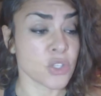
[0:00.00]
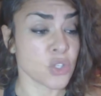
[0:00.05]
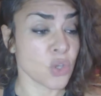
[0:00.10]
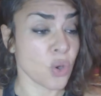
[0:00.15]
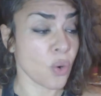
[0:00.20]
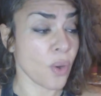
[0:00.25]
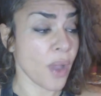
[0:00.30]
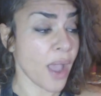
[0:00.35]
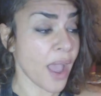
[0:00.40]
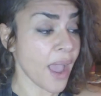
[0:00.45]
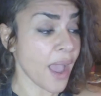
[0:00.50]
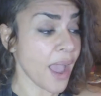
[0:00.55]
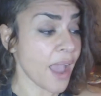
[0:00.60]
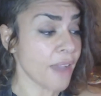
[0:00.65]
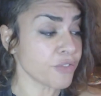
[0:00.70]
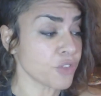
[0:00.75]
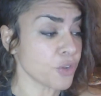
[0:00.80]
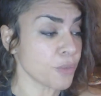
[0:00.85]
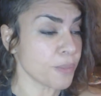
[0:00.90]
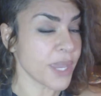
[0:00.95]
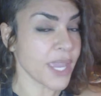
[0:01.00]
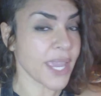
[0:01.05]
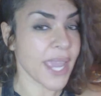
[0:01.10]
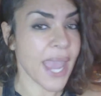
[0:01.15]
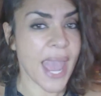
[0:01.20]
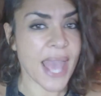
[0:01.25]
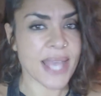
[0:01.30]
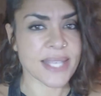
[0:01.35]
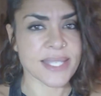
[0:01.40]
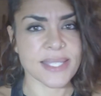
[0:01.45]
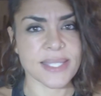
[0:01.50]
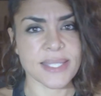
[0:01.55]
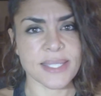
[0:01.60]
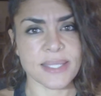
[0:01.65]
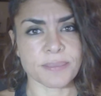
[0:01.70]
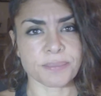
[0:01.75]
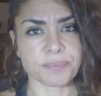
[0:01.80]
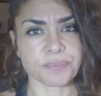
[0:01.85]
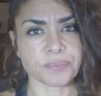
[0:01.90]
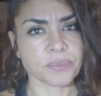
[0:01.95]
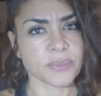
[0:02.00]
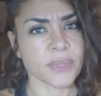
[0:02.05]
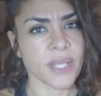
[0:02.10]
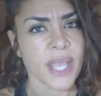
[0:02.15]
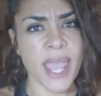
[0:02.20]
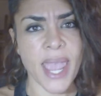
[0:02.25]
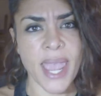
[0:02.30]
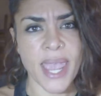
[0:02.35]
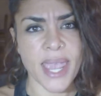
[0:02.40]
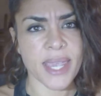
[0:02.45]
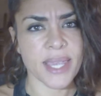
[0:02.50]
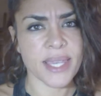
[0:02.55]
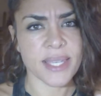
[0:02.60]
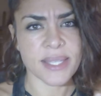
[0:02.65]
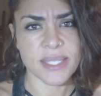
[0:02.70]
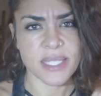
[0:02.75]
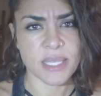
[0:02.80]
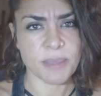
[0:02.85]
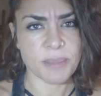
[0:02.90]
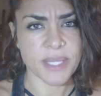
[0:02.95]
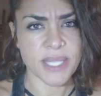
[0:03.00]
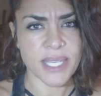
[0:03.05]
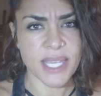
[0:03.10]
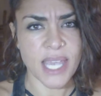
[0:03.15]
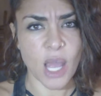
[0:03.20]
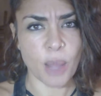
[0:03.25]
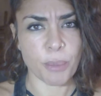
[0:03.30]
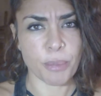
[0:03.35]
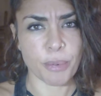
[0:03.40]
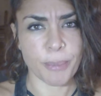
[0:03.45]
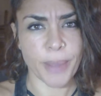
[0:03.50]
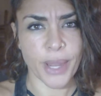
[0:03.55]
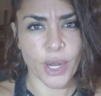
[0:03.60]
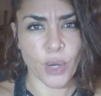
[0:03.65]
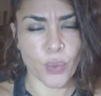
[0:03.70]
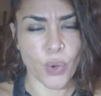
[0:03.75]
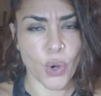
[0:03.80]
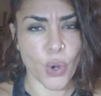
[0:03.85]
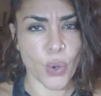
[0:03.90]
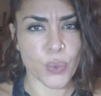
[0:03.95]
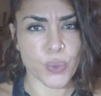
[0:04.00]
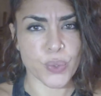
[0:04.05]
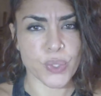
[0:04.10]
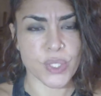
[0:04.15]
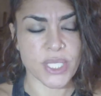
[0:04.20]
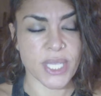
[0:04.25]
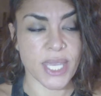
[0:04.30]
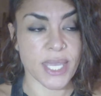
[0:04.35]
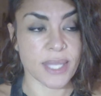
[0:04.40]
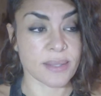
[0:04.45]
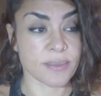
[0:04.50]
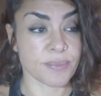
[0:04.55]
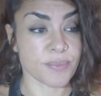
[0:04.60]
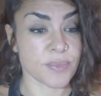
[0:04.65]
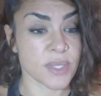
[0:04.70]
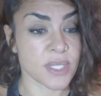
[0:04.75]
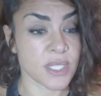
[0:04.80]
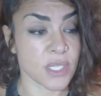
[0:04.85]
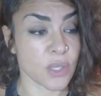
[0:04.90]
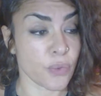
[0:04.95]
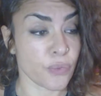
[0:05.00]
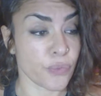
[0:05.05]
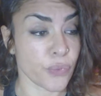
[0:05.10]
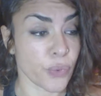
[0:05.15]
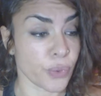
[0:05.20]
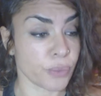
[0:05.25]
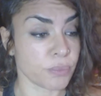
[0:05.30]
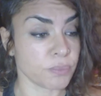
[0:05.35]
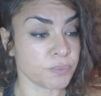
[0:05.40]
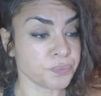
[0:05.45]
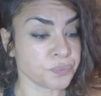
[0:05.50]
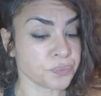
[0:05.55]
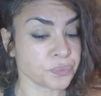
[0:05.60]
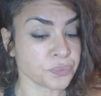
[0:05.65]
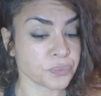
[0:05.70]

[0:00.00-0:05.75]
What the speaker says: So after being asked, hey, can CBD help my Crohn's? Can silver